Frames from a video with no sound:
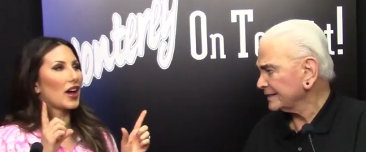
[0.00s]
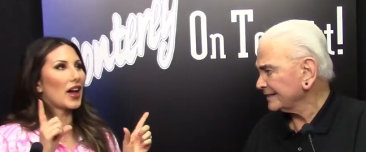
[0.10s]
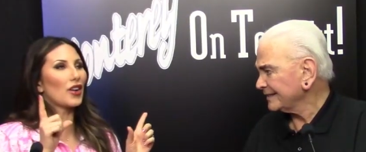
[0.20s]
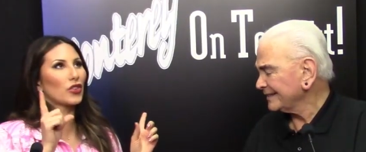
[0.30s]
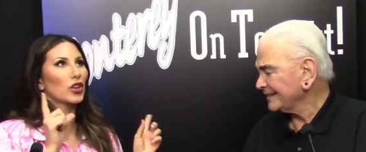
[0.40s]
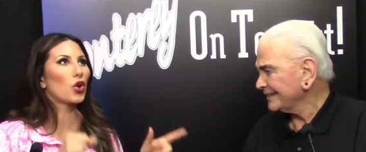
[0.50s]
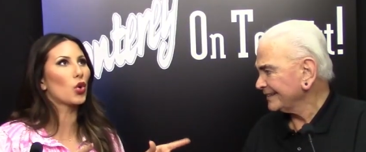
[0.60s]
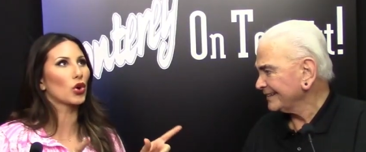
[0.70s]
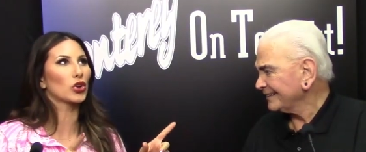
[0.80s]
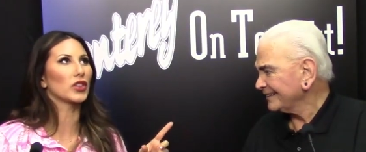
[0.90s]
Speaker 1: every
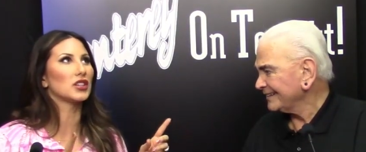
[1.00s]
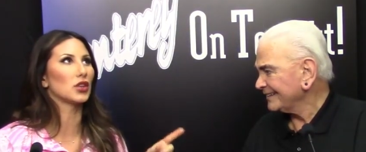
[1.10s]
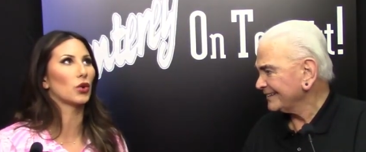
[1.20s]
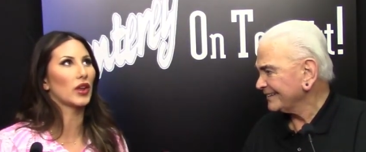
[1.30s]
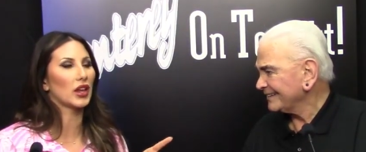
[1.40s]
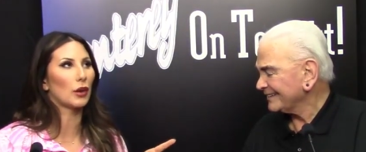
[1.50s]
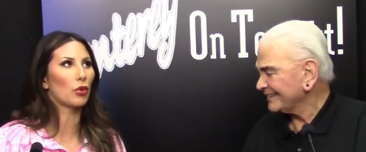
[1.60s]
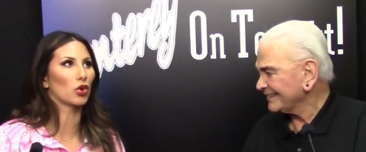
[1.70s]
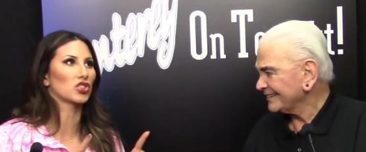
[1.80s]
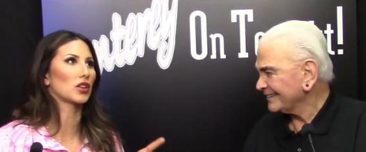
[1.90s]
quarter they donate a
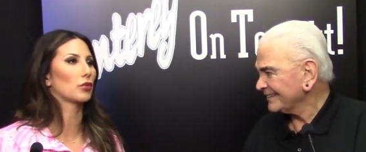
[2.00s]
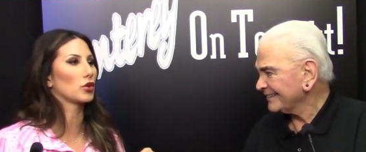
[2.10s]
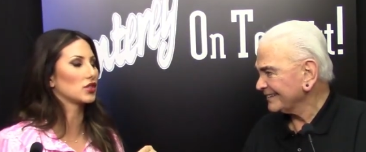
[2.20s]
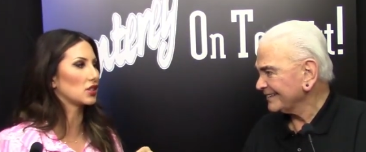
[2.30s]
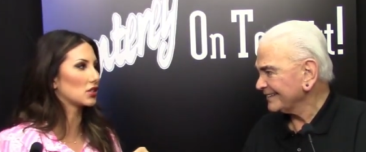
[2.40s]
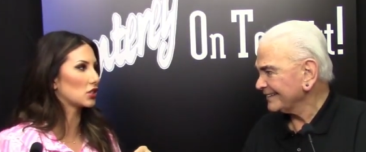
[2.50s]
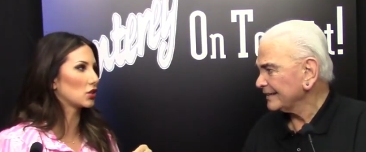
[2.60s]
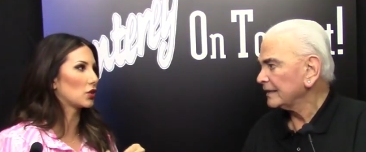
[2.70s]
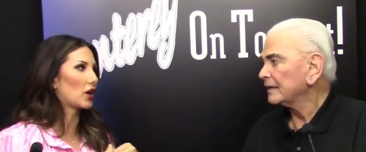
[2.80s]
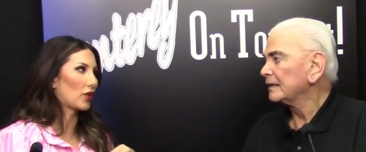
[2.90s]
portion of the proceeds
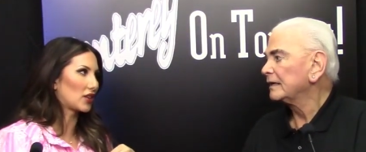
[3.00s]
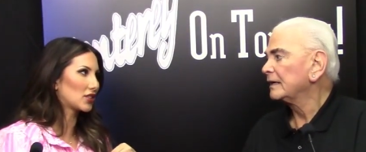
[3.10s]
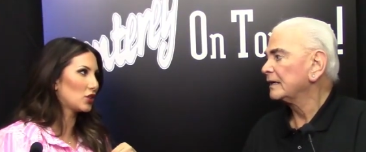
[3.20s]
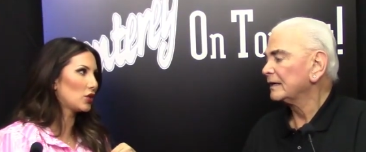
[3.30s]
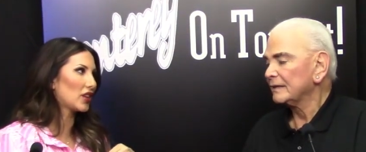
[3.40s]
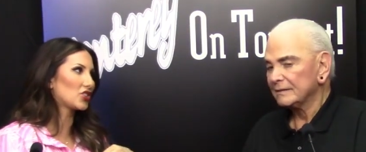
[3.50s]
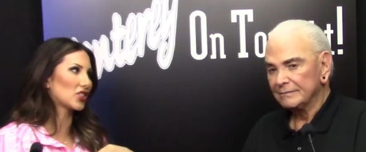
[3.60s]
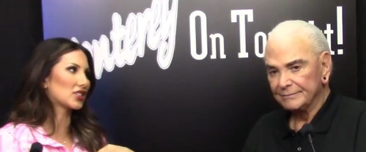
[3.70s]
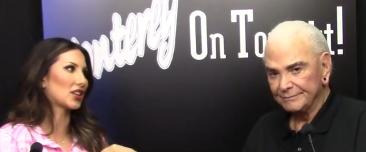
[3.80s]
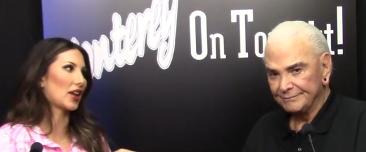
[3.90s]
to a rescue, and they
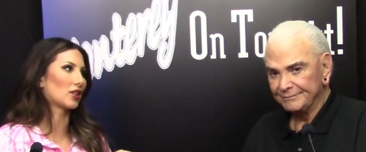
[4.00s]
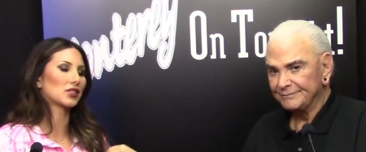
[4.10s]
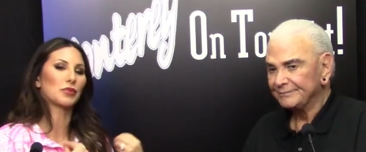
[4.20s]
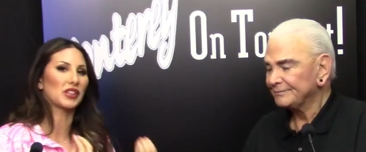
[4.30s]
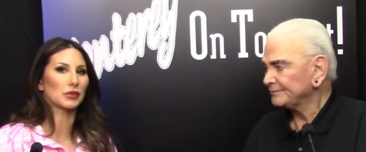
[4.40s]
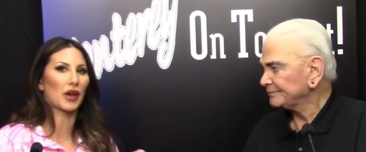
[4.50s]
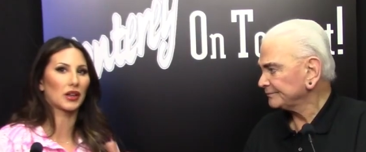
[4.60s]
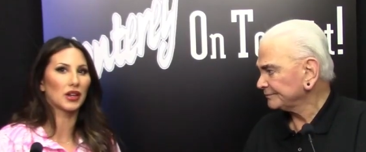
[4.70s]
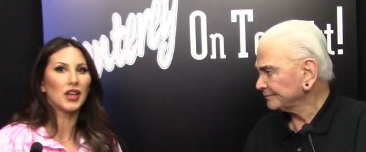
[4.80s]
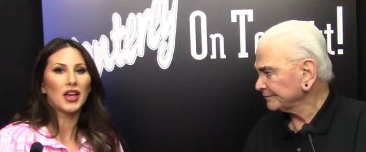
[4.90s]
just announced Peace of
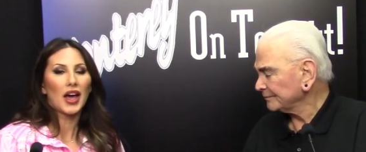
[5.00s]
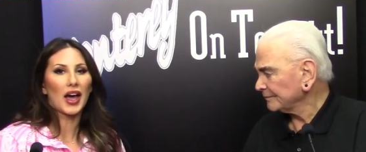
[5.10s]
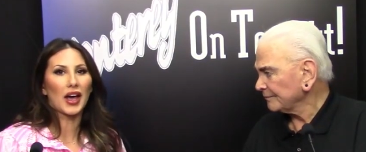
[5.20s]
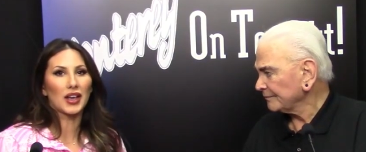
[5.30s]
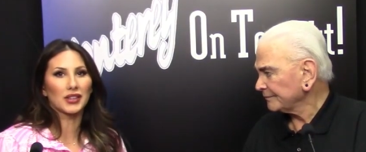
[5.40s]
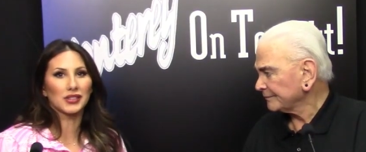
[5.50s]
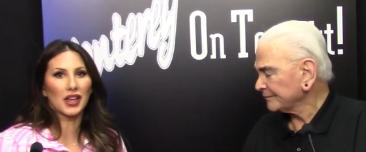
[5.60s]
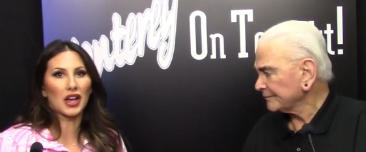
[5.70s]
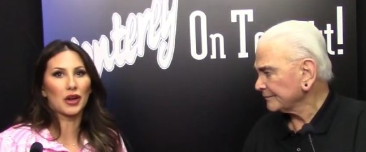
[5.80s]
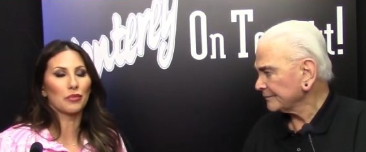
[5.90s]
Mind as.
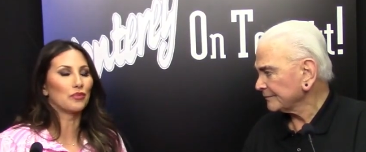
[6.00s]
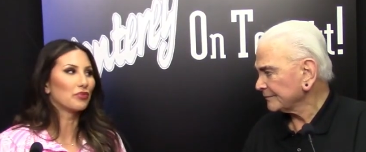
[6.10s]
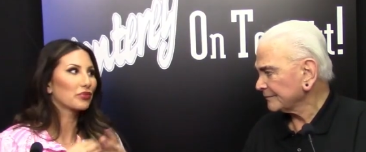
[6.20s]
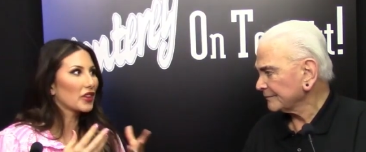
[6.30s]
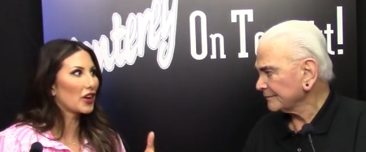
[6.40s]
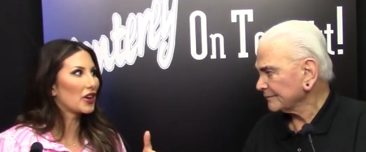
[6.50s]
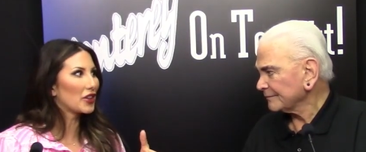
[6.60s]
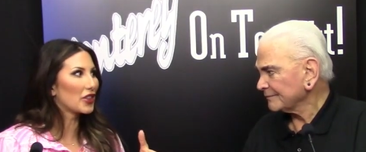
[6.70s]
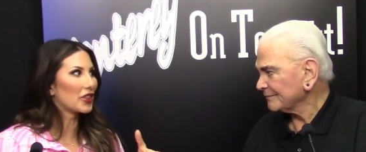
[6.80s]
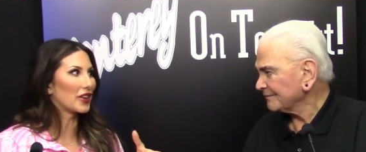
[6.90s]
Um,
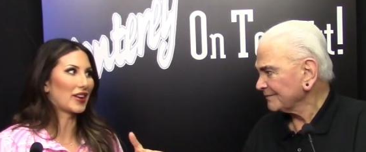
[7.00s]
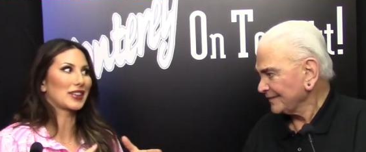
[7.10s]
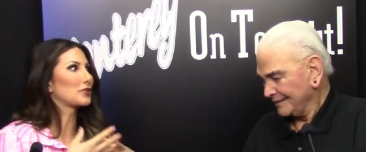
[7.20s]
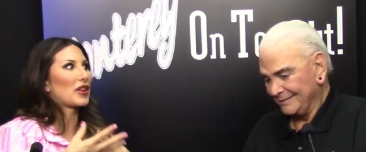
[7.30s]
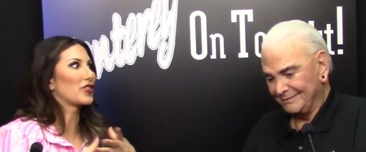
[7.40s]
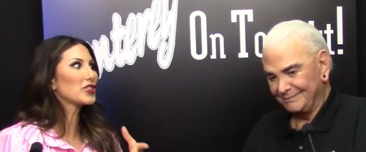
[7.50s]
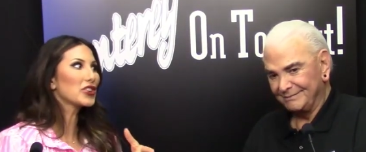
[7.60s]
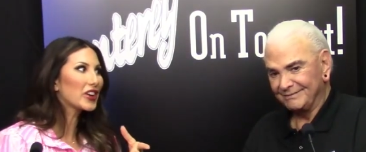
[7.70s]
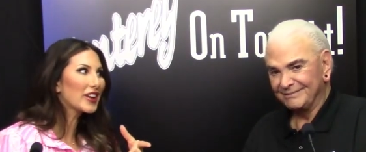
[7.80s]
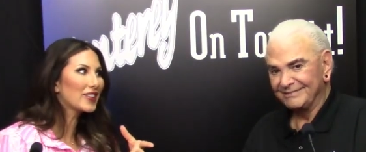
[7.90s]
their next
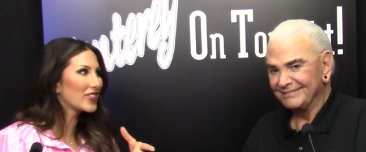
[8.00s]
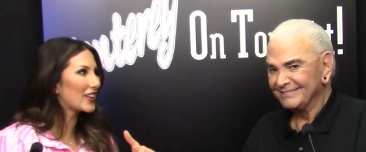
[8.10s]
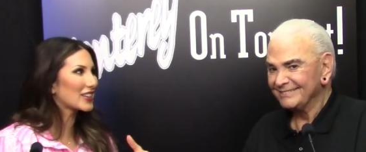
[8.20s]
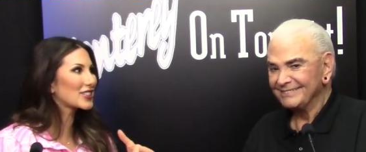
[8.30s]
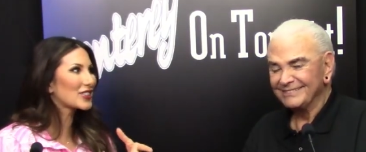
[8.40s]
beneficiary of the next